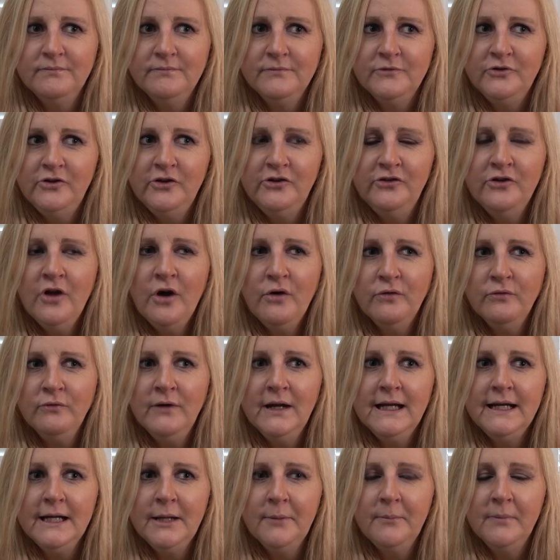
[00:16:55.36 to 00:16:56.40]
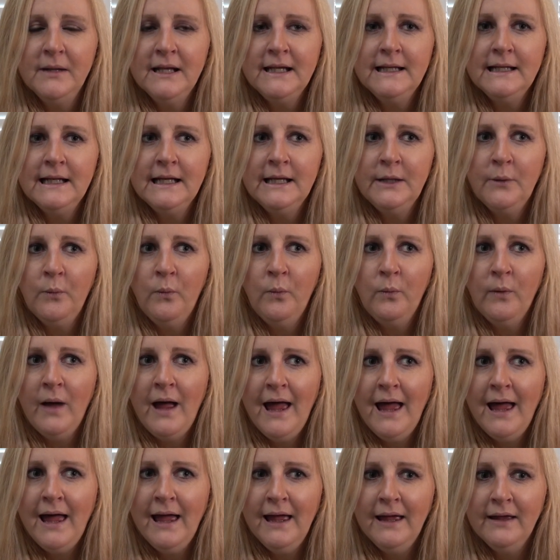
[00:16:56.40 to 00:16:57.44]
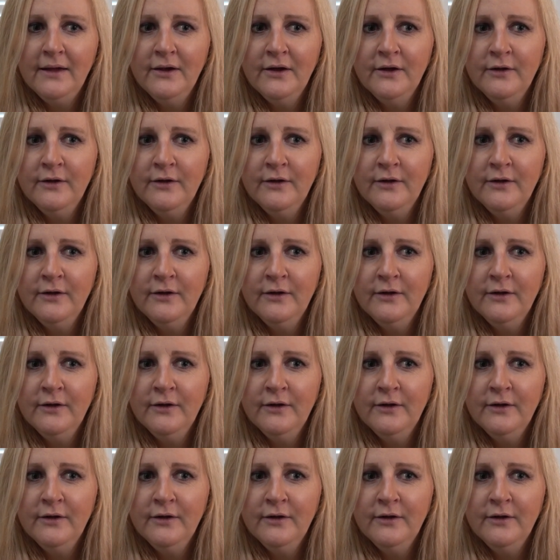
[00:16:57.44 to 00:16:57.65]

she's not really completely aware